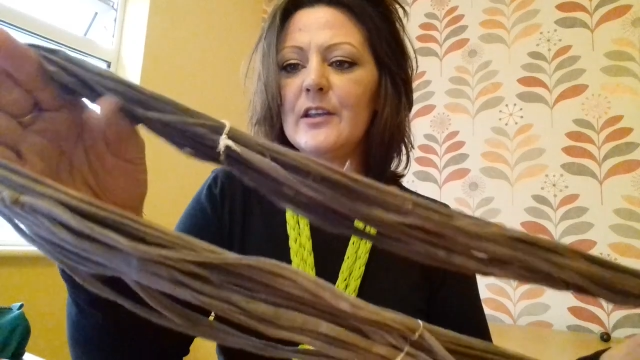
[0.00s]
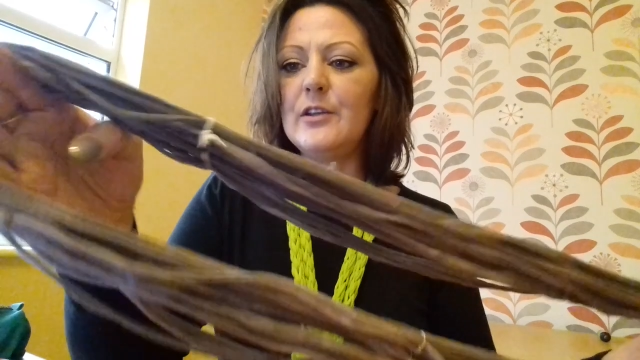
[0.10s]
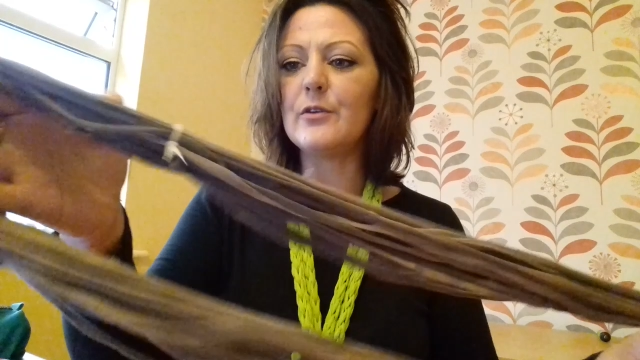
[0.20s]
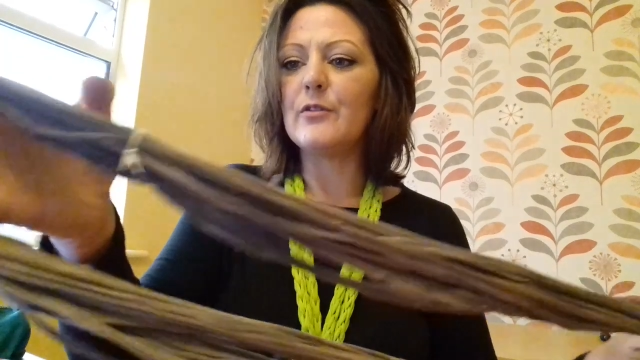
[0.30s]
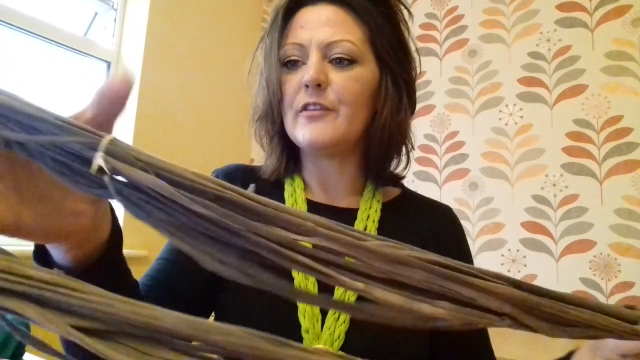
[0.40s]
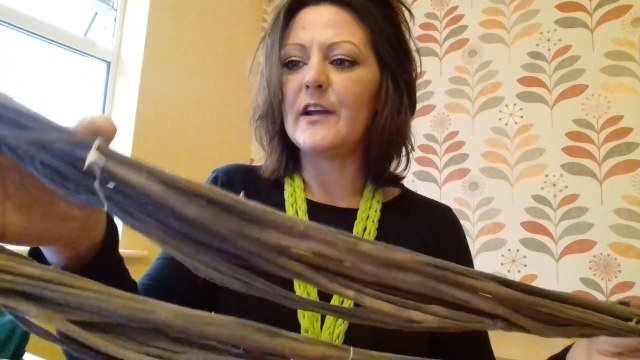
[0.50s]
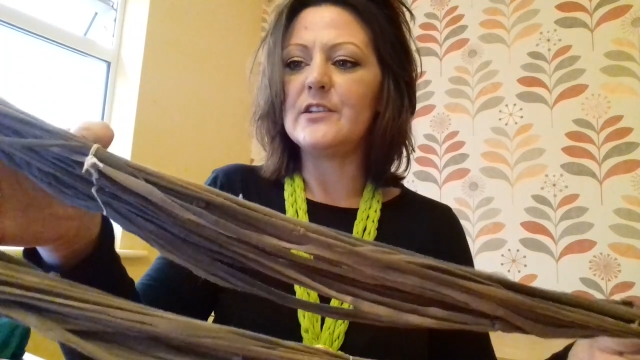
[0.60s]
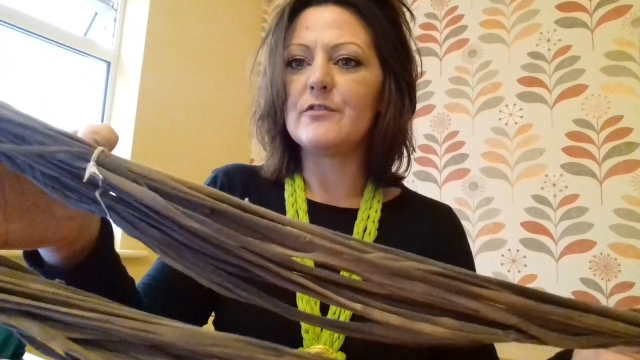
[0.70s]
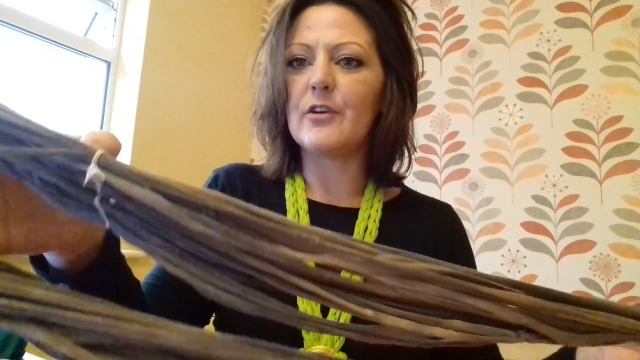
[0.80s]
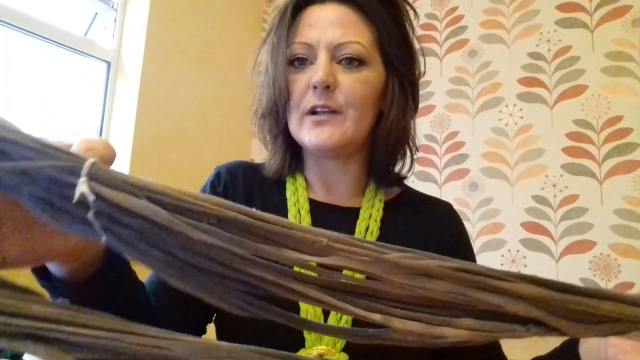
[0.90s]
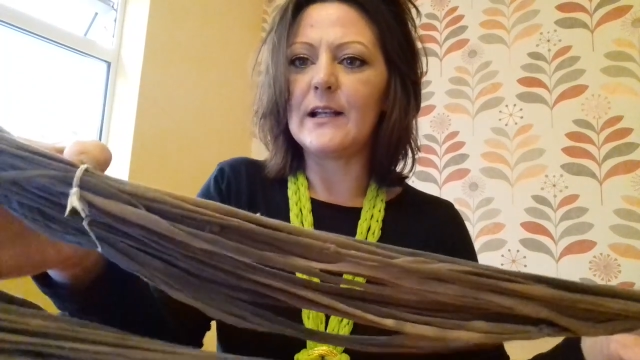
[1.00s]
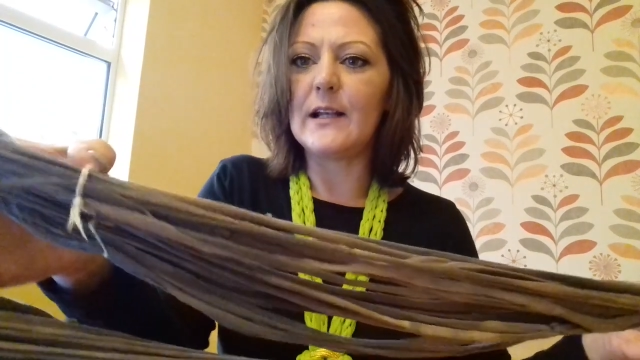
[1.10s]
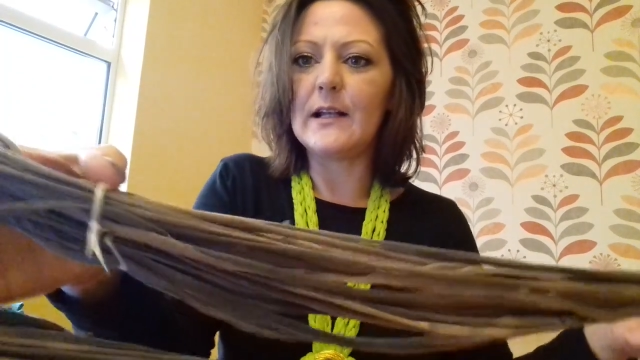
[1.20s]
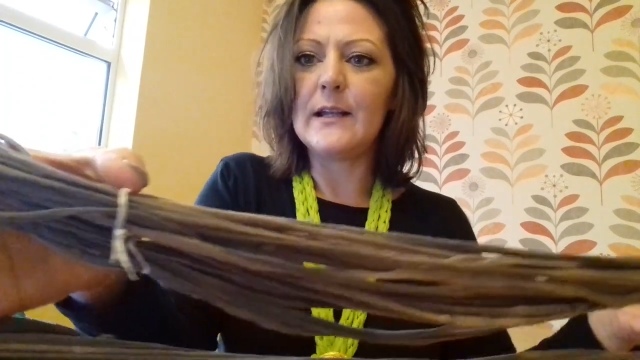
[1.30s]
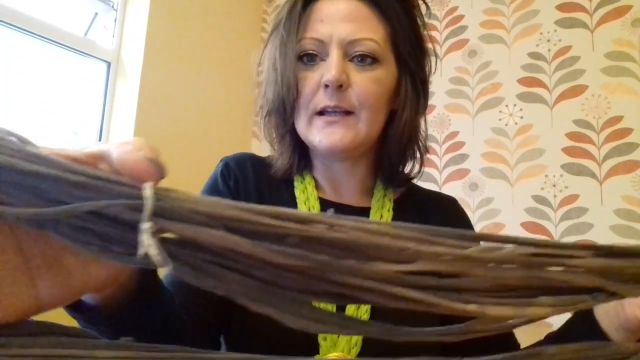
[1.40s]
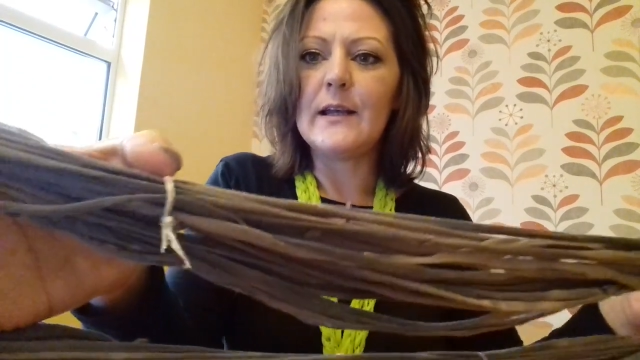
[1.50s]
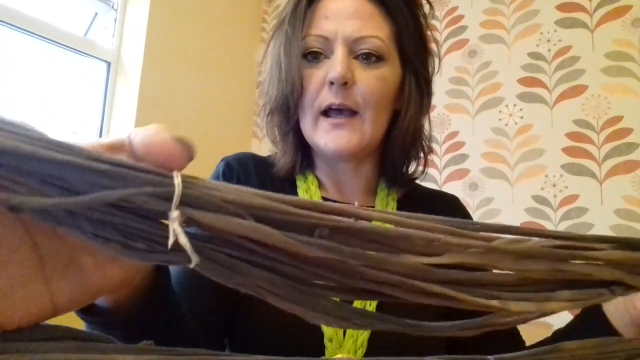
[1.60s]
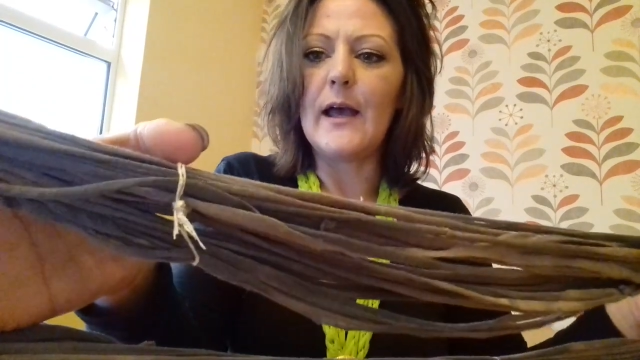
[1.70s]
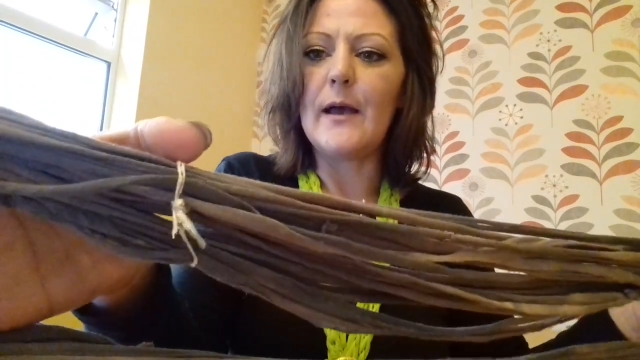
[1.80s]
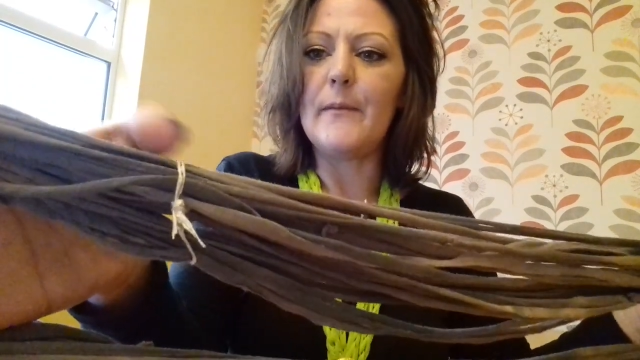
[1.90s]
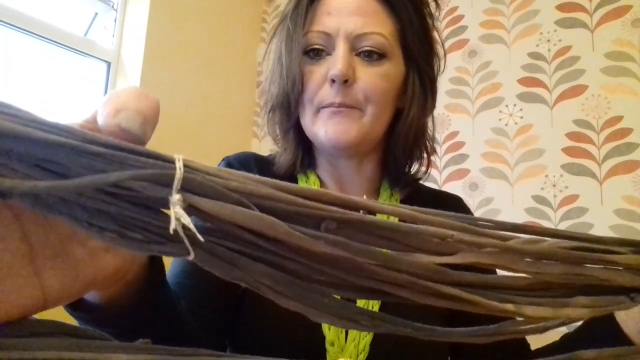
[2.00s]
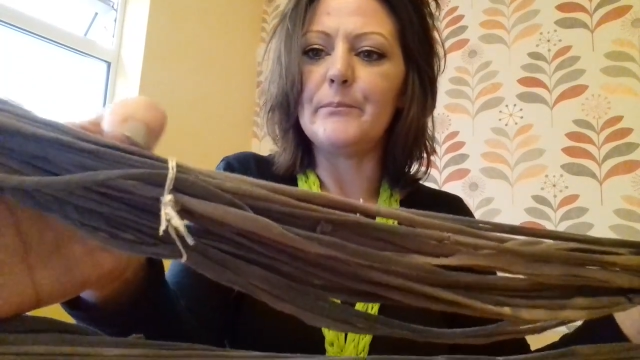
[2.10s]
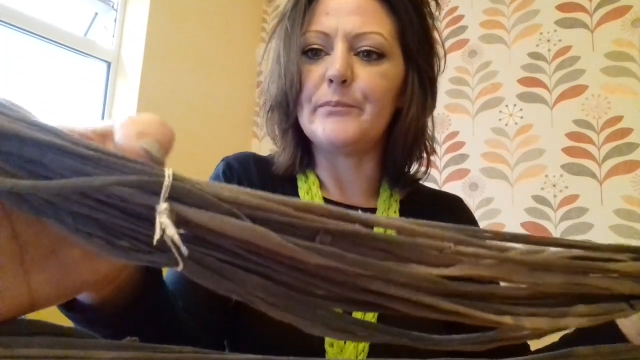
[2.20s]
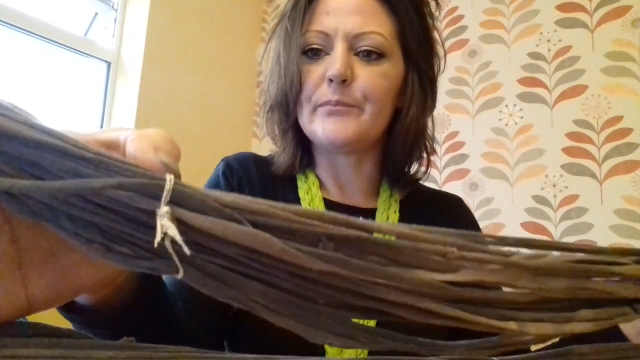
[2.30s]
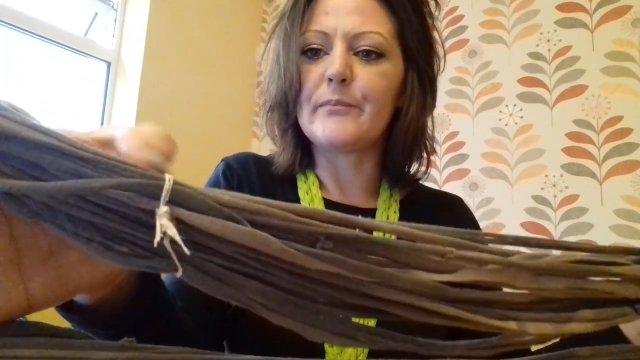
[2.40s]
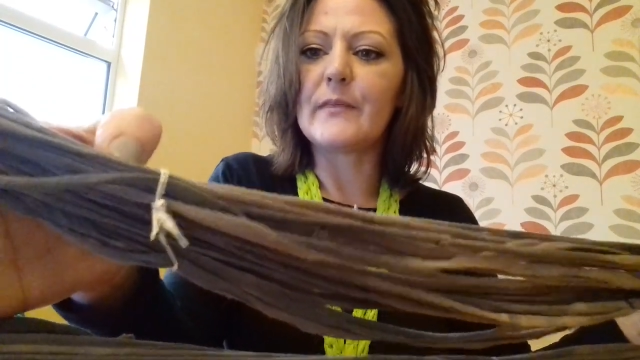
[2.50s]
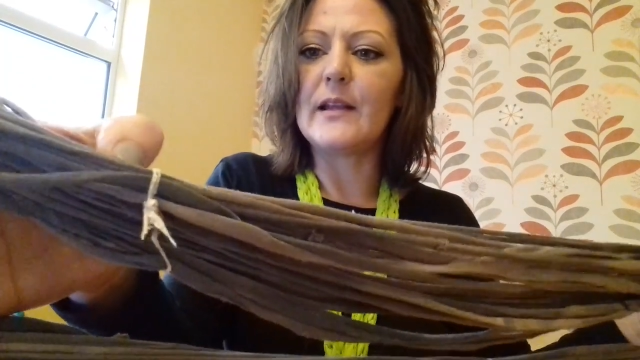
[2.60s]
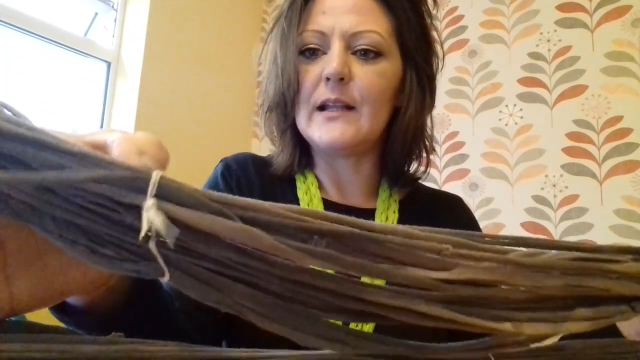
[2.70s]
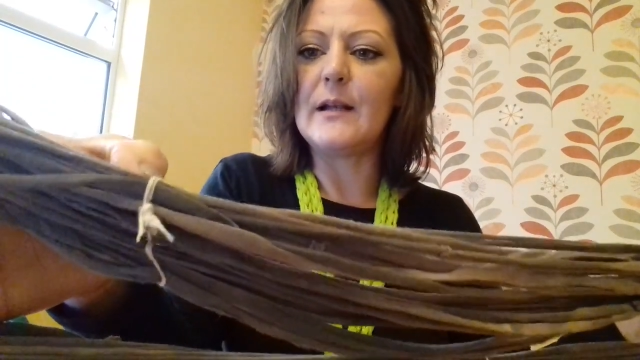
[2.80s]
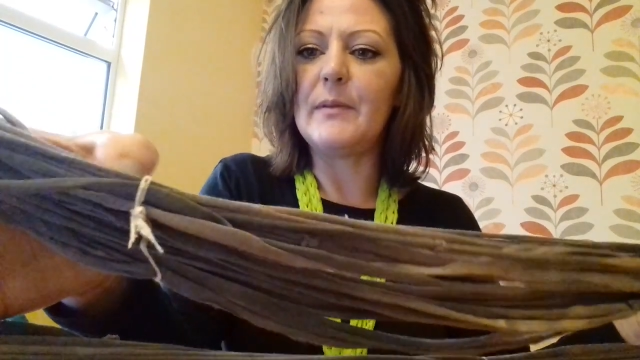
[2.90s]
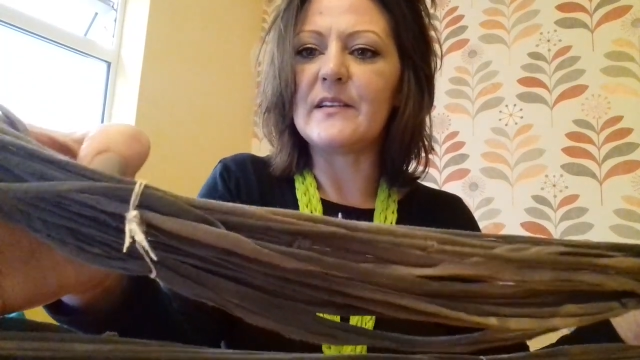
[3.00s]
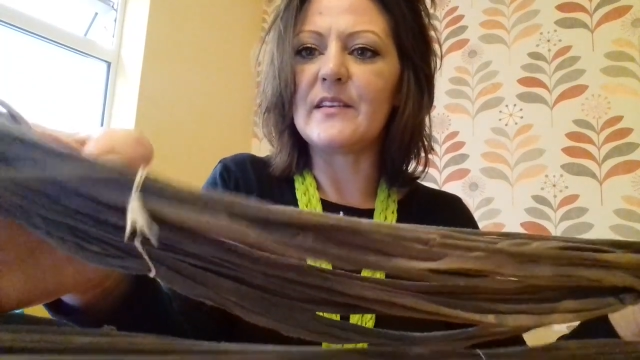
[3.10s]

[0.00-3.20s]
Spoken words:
you'll find you've got little bits